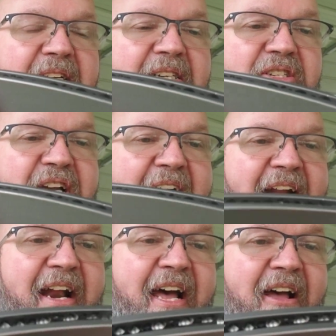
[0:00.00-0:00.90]

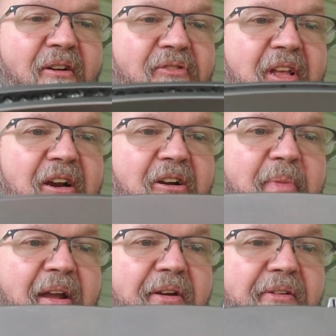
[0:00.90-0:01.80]
China Knives. They are a
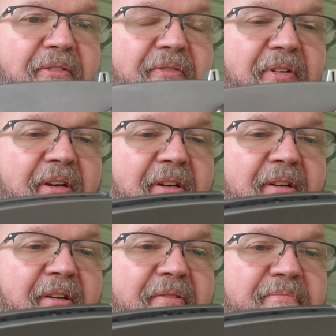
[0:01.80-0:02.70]
maker
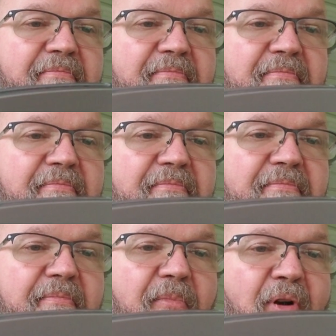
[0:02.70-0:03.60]
of
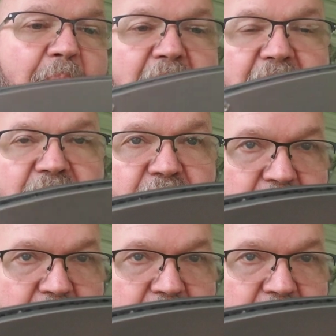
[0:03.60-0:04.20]
replicas or